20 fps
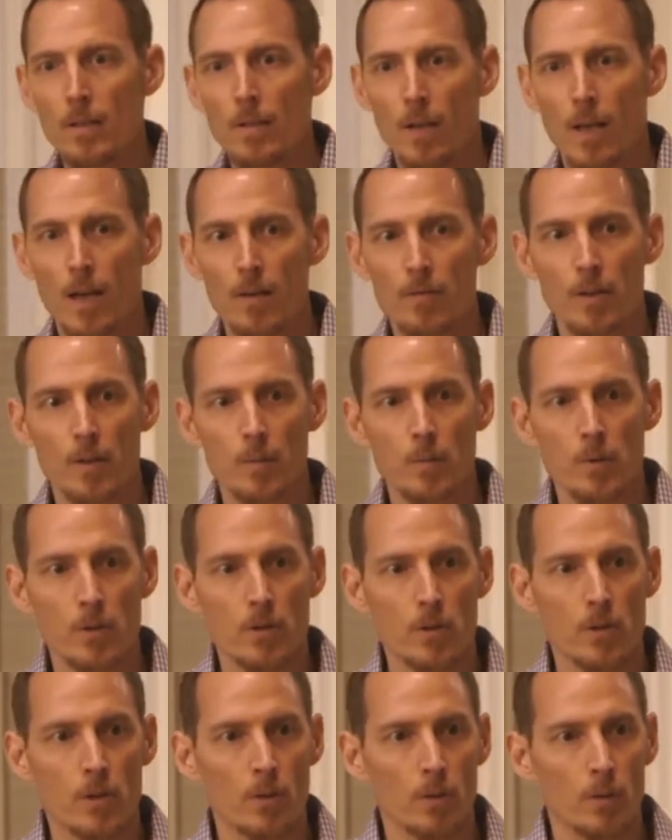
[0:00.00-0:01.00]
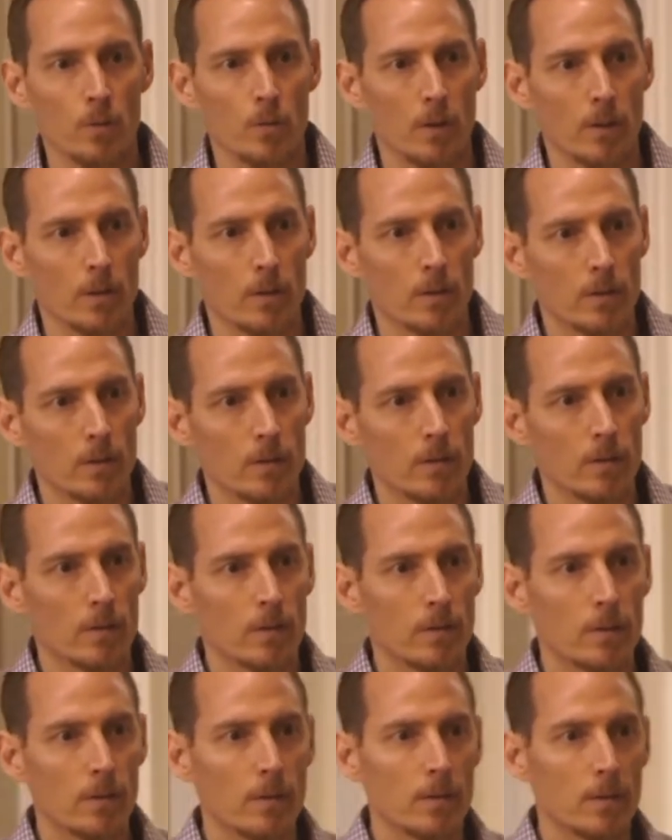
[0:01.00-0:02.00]
laughing with your children,
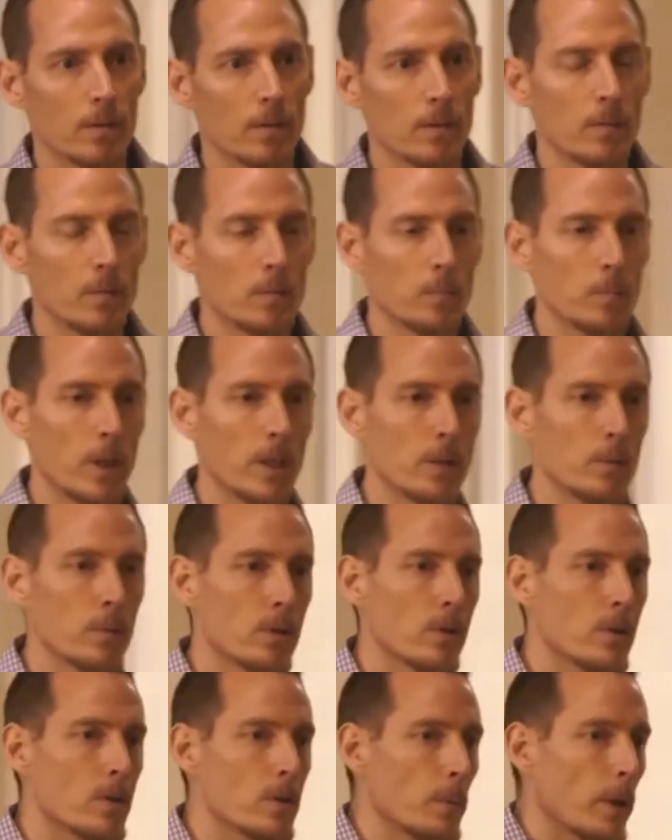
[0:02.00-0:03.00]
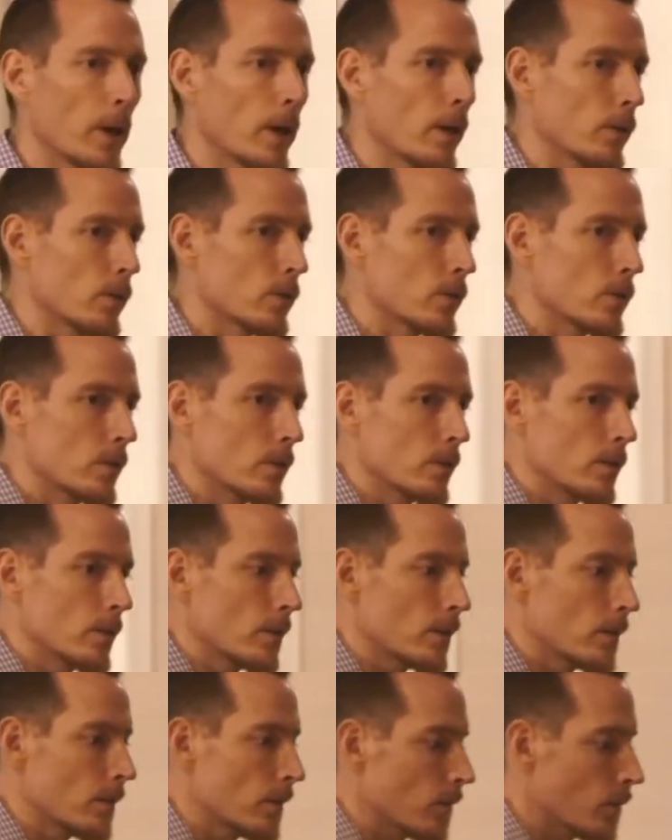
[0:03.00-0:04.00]
being with your spouse.
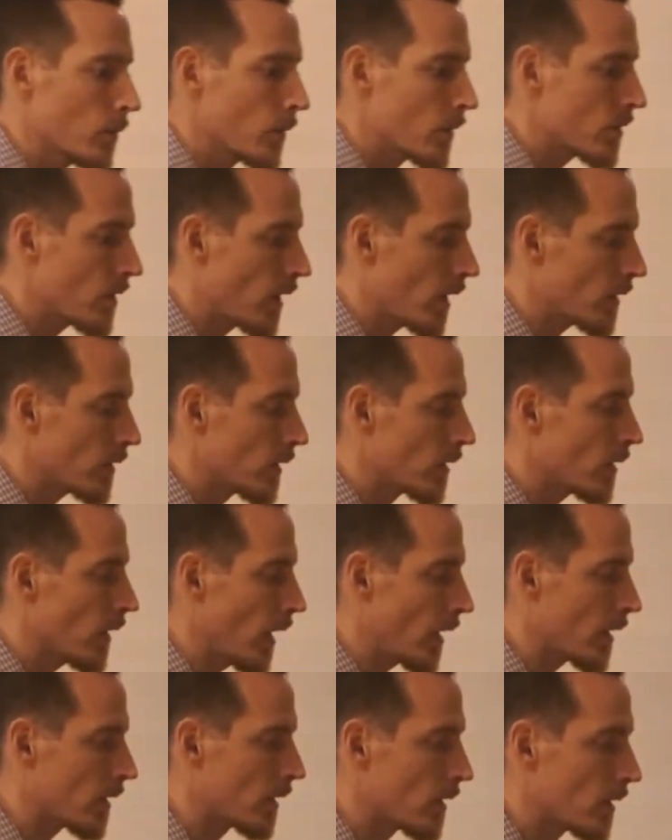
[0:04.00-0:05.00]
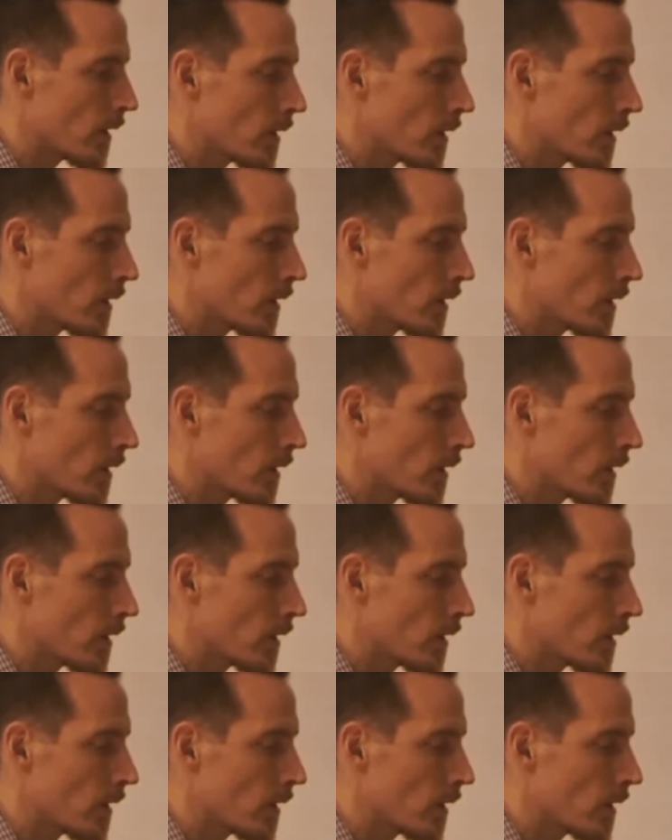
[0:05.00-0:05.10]
What does that look like?